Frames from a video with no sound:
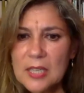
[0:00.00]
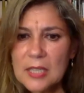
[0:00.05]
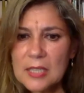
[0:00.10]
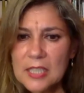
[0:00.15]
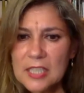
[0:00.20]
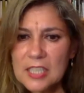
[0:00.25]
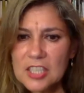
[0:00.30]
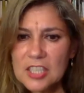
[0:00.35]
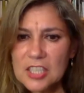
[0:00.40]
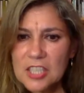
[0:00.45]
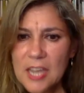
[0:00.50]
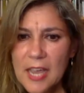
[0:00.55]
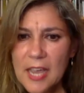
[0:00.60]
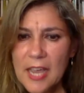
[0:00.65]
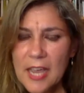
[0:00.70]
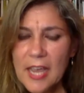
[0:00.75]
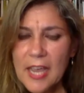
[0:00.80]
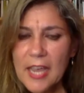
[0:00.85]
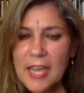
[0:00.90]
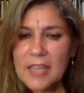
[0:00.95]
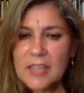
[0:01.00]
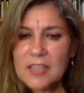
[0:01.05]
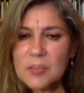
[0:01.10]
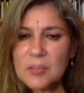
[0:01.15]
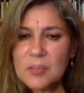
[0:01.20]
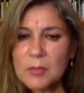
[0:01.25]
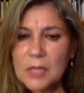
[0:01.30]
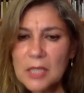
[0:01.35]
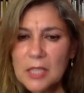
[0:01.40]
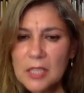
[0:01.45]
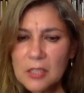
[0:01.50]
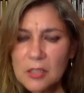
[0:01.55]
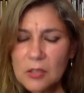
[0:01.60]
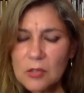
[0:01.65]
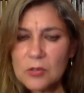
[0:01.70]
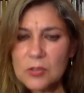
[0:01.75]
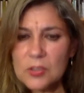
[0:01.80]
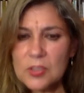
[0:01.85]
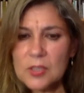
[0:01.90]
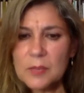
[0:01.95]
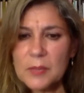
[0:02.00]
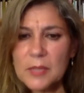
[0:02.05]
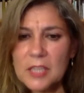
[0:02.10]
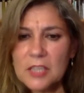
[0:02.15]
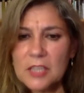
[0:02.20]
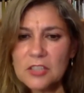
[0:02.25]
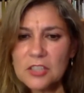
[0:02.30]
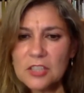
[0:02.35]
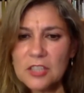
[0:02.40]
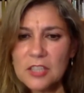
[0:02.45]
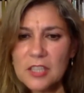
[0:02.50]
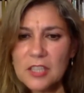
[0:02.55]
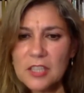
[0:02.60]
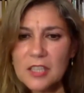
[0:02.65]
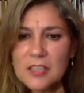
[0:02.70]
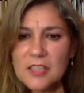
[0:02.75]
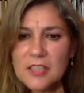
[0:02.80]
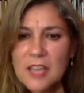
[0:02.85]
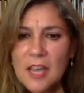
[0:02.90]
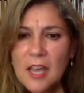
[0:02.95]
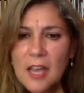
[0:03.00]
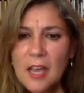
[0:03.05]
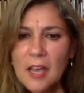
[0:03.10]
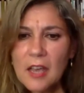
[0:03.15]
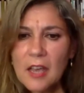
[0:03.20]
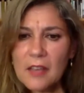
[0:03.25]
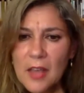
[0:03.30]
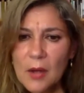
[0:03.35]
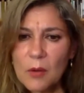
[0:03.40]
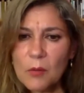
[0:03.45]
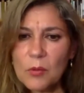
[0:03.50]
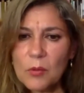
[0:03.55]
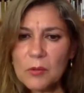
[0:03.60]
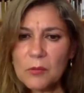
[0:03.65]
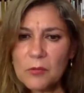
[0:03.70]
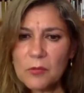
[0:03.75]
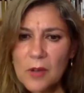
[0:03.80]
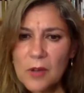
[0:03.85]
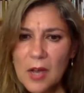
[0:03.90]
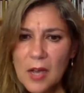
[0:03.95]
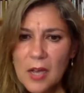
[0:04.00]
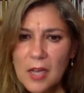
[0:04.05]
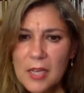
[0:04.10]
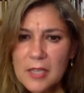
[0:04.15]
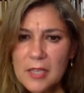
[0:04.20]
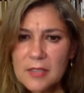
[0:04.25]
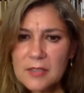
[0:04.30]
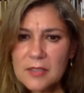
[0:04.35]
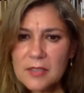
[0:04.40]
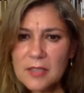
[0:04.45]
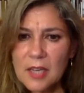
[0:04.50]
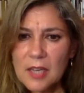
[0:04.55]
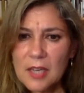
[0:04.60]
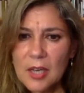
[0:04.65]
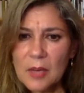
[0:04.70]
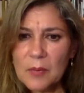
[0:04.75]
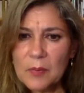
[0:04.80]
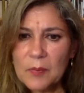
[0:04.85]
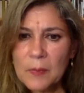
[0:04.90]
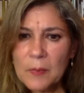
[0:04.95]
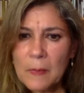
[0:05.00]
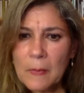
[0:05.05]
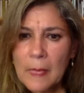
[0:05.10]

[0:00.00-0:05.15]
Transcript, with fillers: cliches, political speeches that one finds um,